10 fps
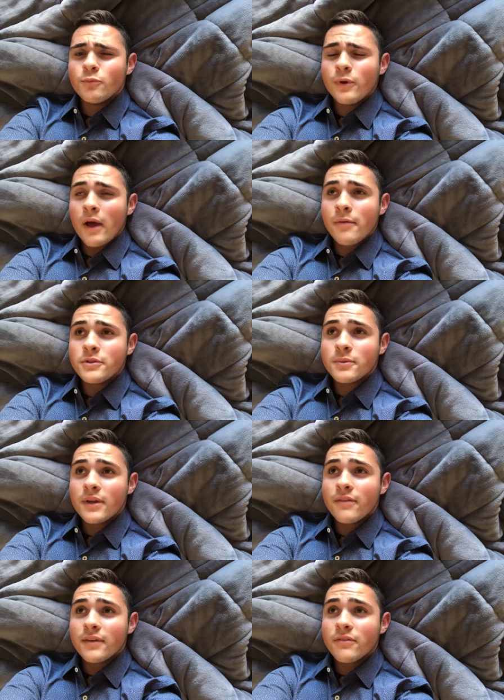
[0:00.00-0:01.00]
We, I've just been
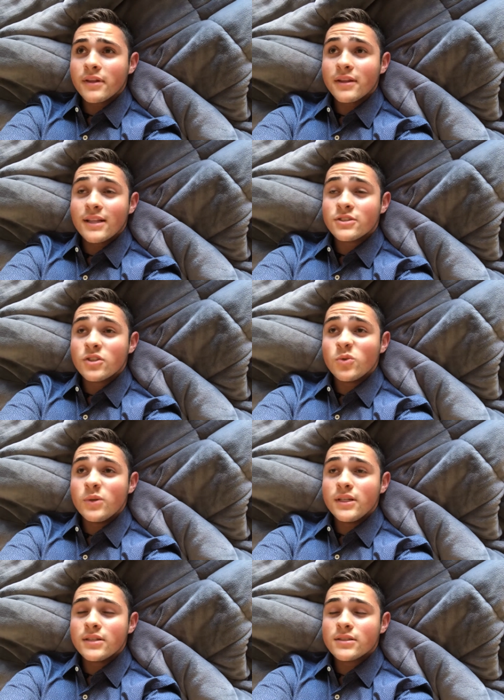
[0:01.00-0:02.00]
AFK for like the last two
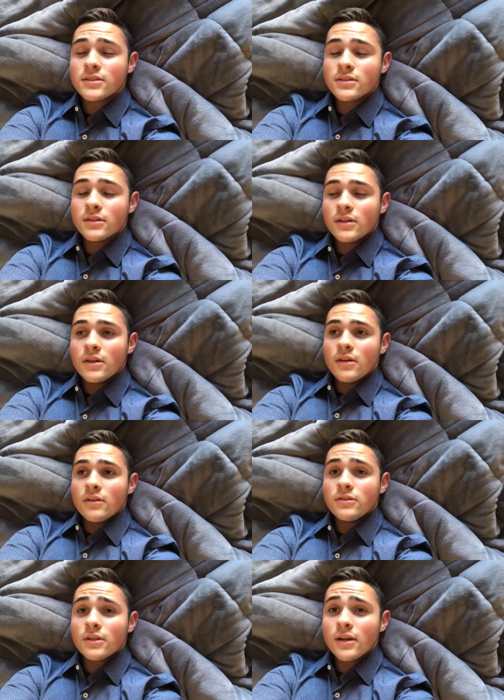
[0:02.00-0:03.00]
weeks.
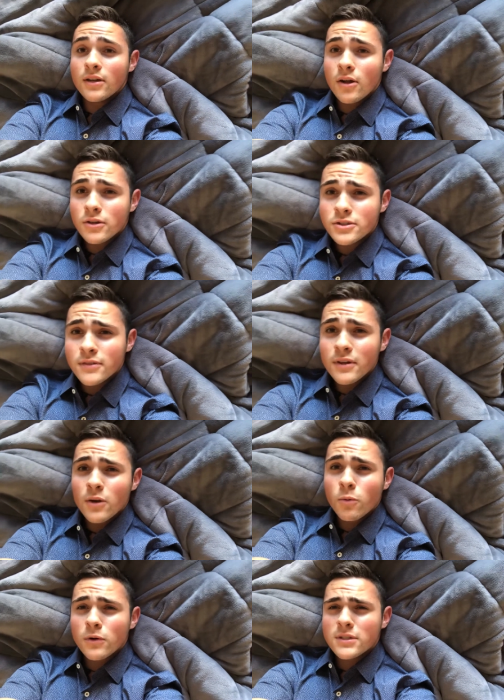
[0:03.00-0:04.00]
Just a lot of college stuff, a
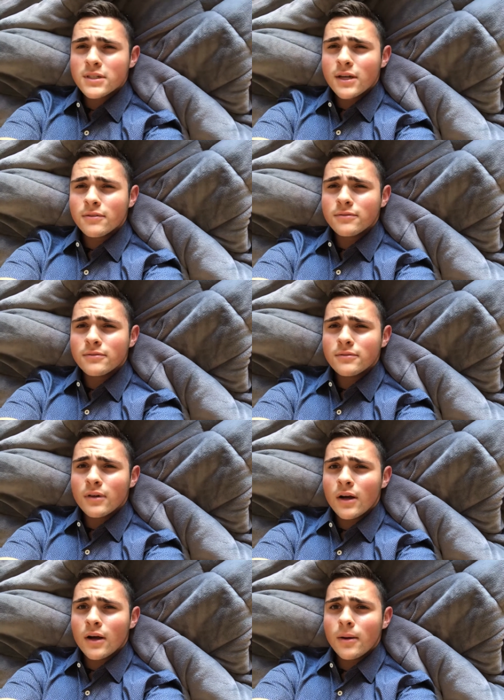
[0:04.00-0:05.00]
lot of work stuff.
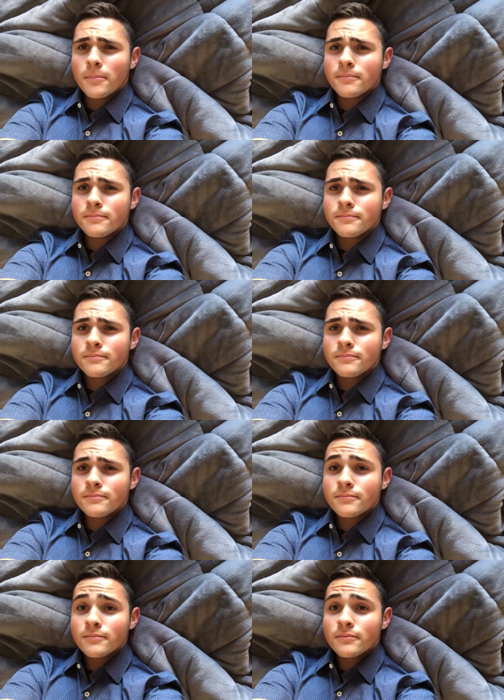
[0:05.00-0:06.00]
Um,
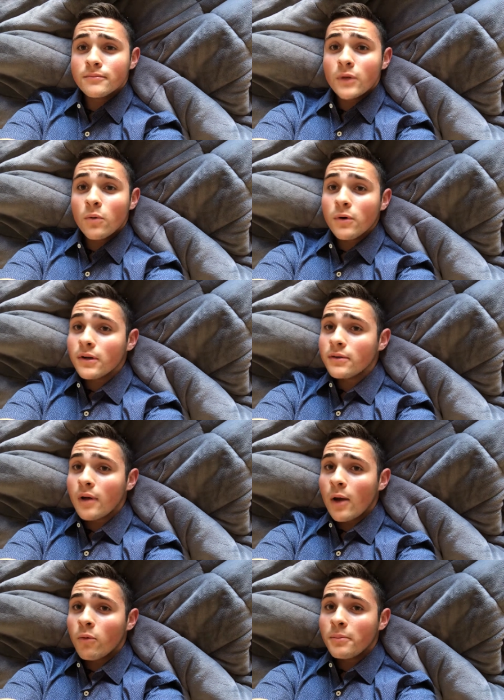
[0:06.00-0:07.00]
don't worry,
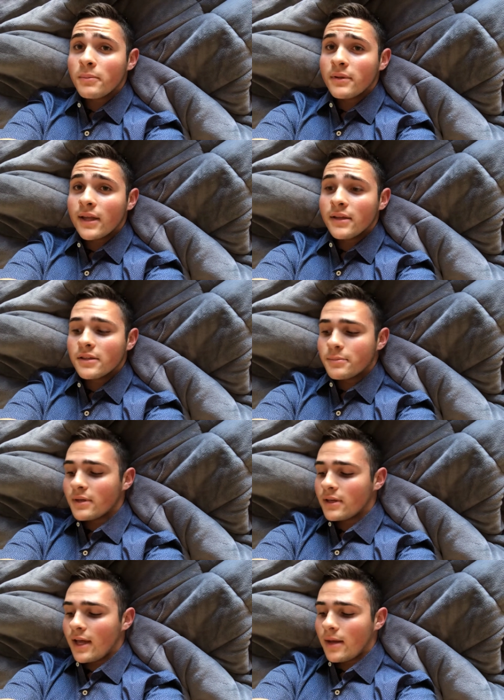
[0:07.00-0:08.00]
I won't be taking this
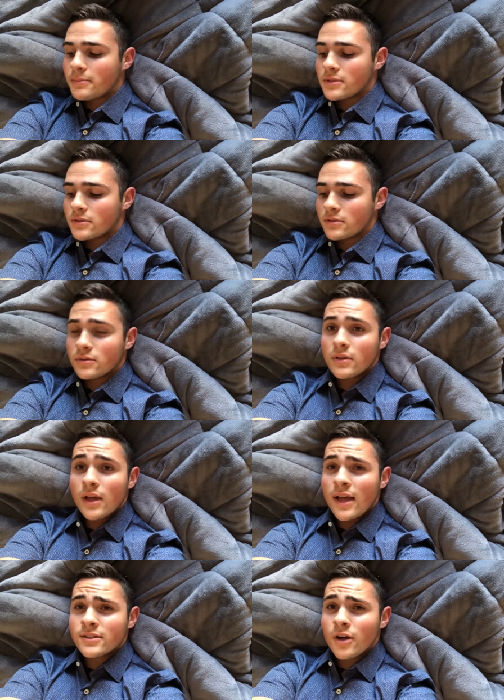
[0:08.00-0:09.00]
big of gaps
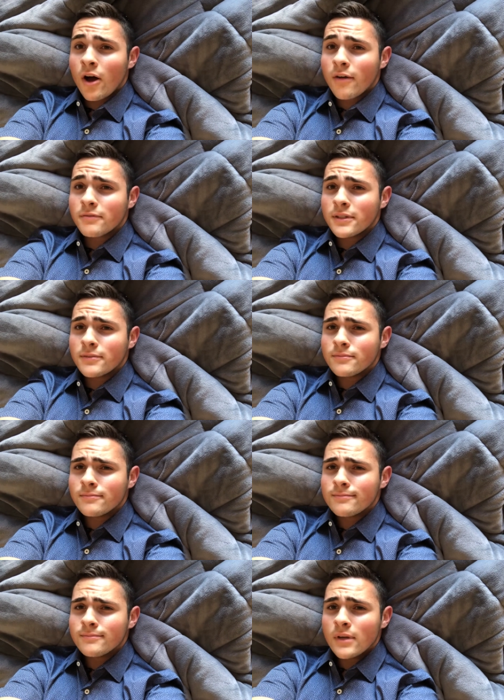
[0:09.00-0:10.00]
as often.
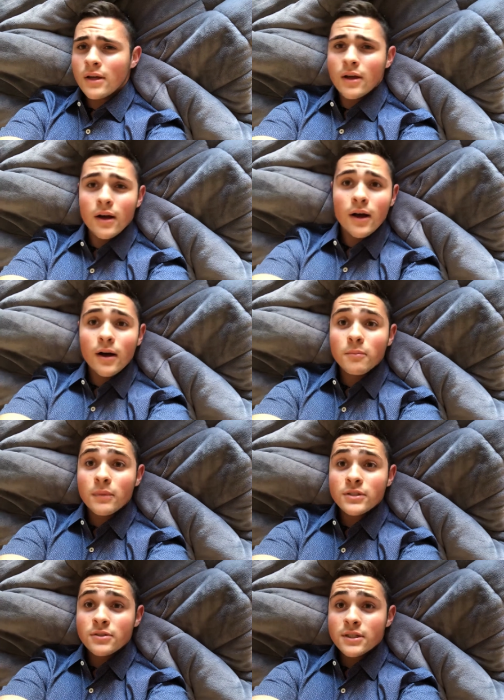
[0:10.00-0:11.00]

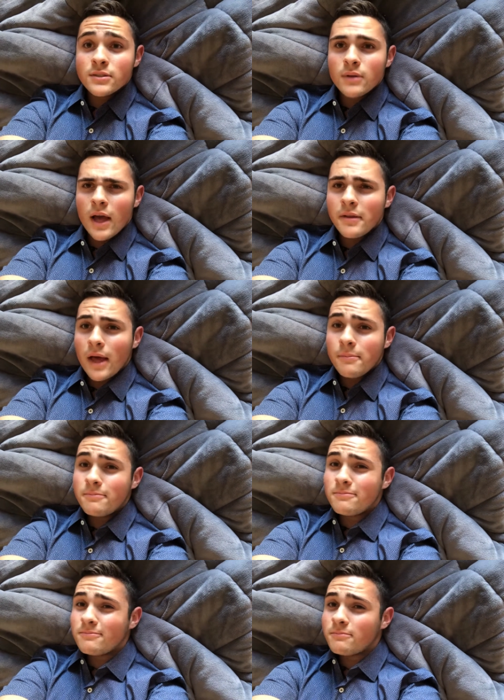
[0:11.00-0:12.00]
Um, as soon as I, I, I
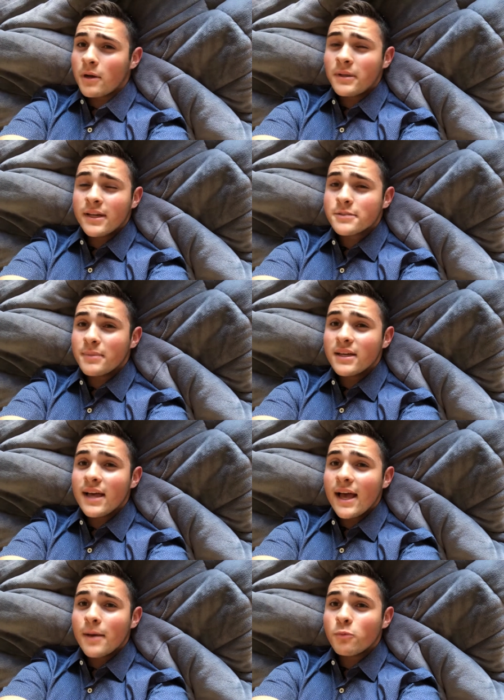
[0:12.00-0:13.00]
probably next big
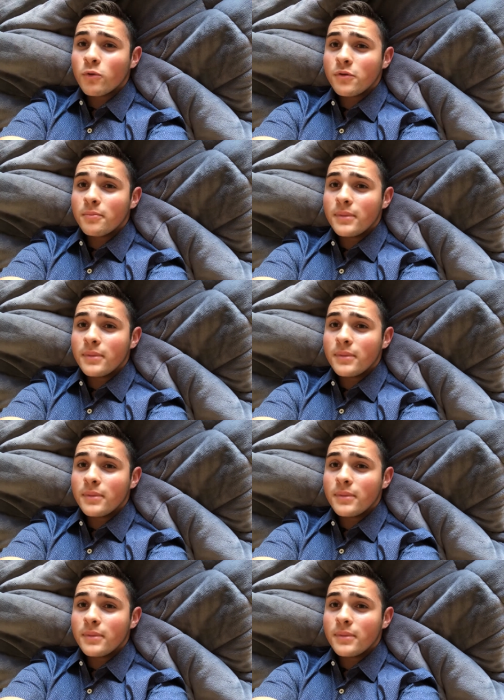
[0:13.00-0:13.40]
gap will